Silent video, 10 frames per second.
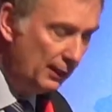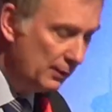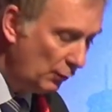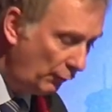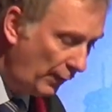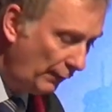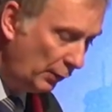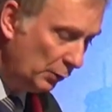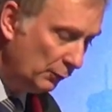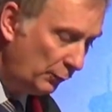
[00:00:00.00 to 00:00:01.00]
It's a
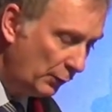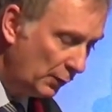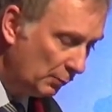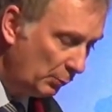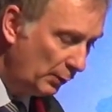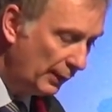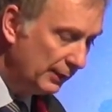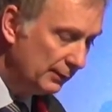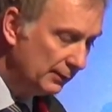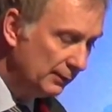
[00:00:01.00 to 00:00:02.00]
500 franc
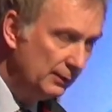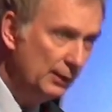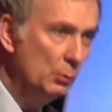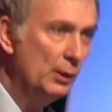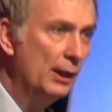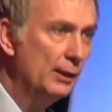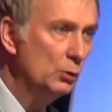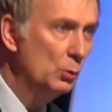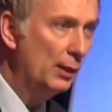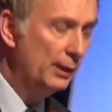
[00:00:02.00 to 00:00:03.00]
prize, and I would like
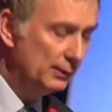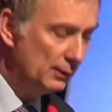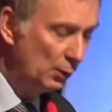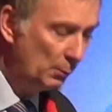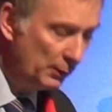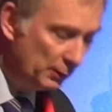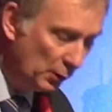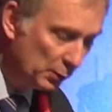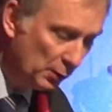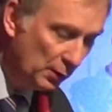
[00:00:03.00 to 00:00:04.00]
to ask
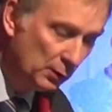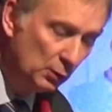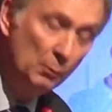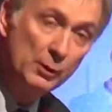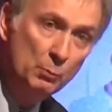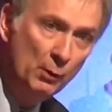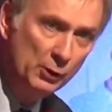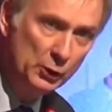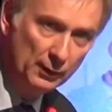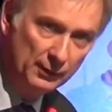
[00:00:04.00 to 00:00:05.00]
Dr. Thomas
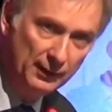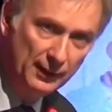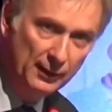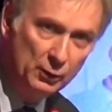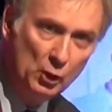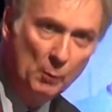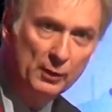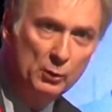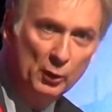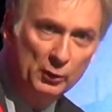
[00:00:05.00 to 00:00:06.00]
Marshall to come
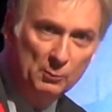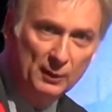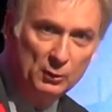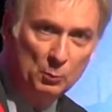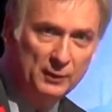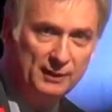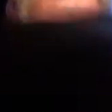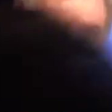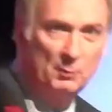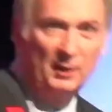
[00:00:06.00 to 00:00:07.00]
and join me to present
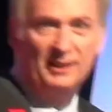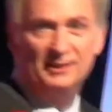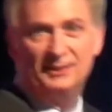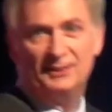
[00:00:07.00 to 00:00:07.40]
the prize.